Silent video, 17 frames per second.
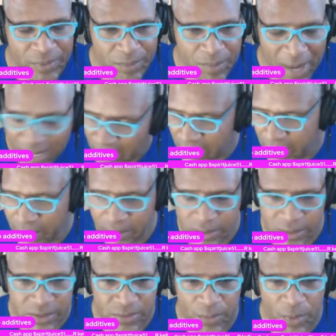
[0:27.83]
My
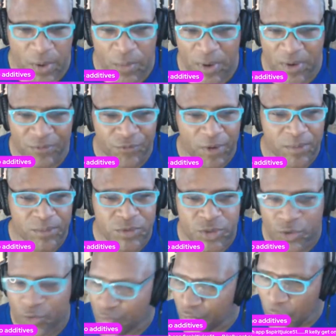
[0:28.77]
goodness, we went from
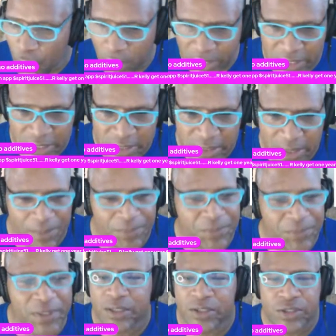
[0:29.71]
240
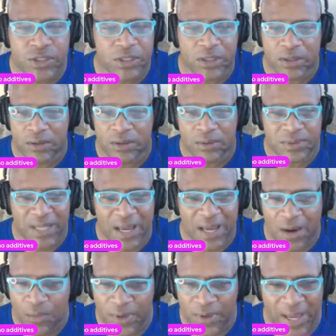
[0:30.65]
something to
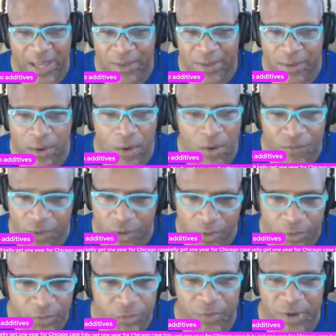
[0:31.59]
now we at
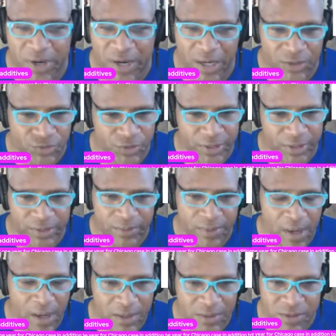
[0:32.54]
over 300
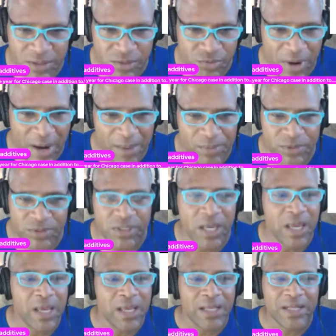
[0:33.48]
subscribers.
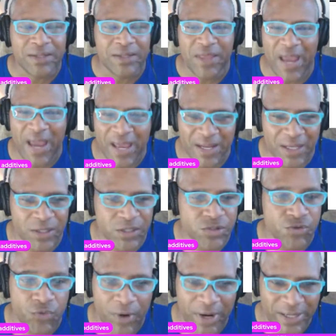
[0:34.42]
That
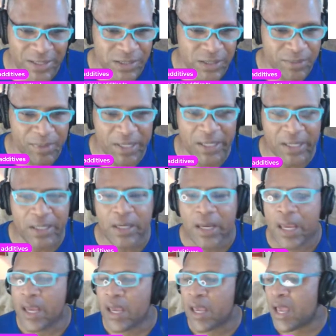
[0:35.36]
is great to me.
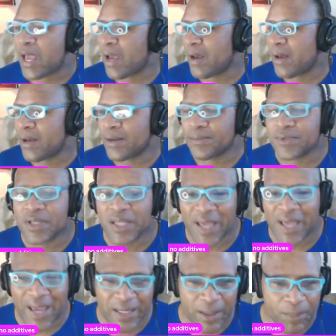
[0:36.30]
I'm
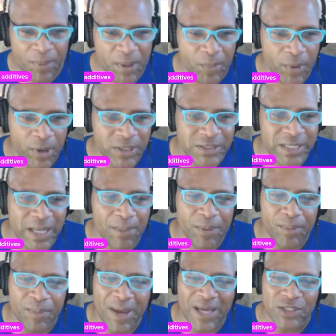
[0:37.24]
glad that people are
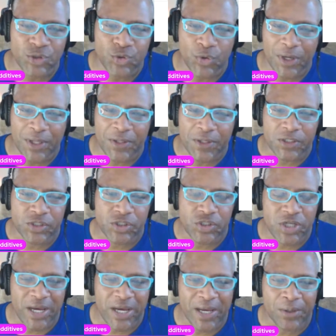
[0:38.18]
stopping by, joining
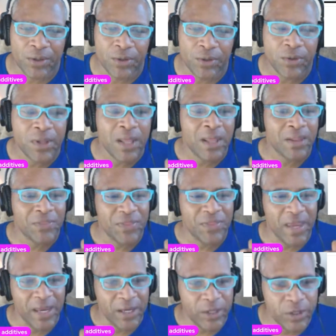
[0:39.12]
this channel.
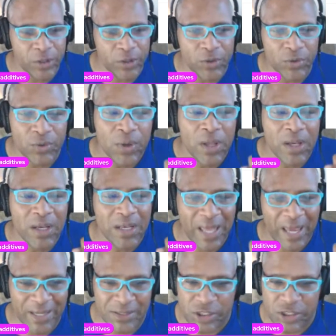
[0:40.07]
Thank you.
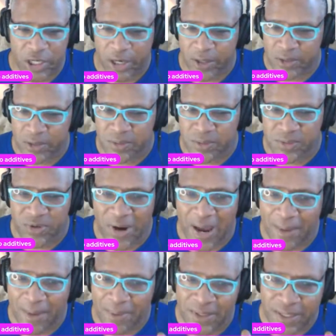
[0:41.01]
Like, share, and
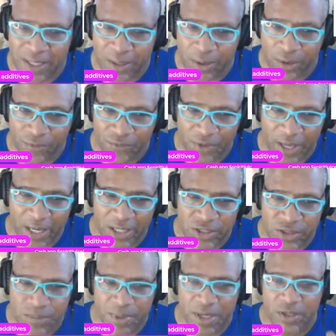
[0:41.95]
subscribe. Hit that
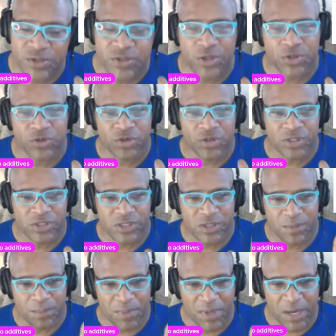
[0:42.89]
notification bell so you can
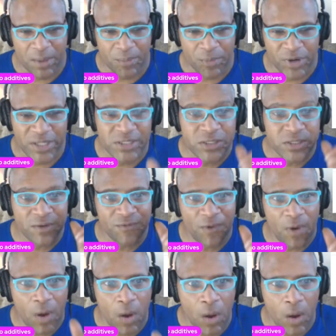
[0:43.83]
be abreast of
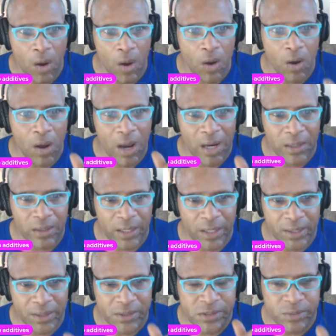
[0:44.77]
all our
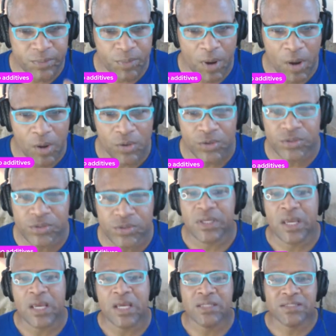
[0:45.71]
latest posts.
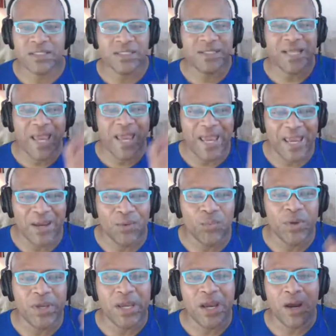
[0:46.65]
Today,
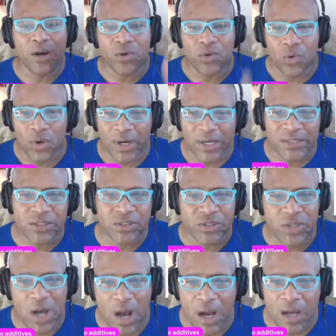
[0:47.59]
we are going to
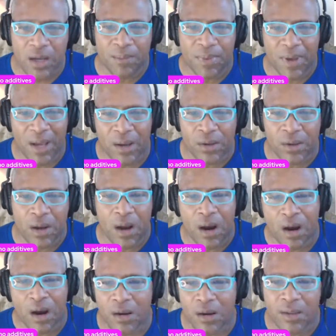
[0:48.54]
talk about
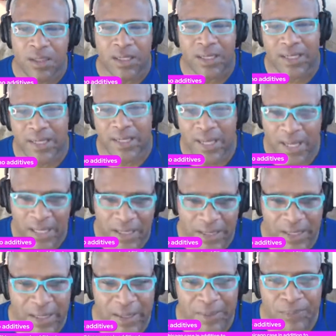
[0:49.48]
R.
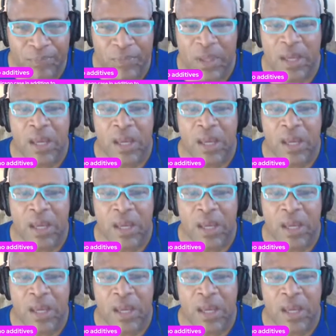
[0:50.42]
Kelly.